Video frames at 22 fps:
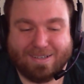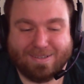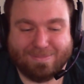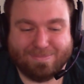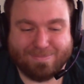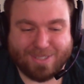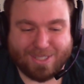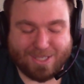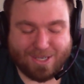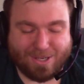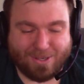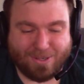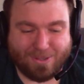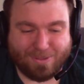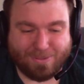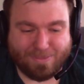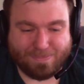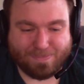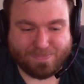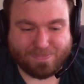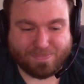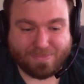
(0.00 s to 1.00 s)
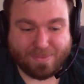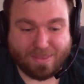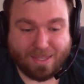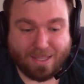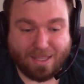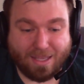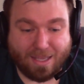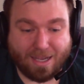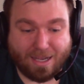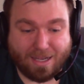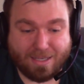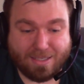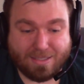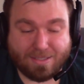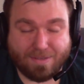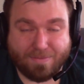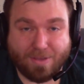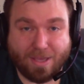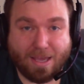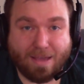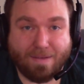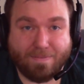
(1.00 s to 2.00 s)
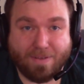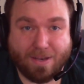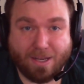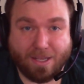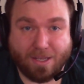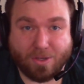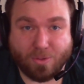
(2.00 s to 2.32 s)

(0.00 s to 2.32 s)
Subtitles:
So guys, if you have any